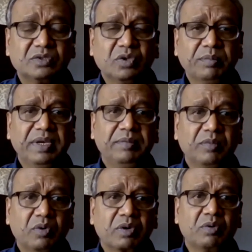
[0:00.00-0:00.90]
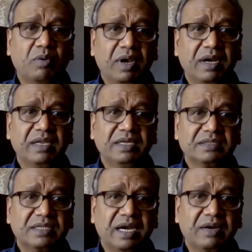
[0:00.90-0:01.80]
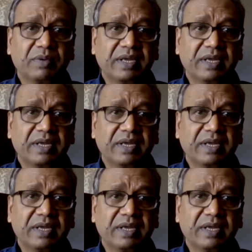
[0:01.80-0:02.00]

so many more qualities that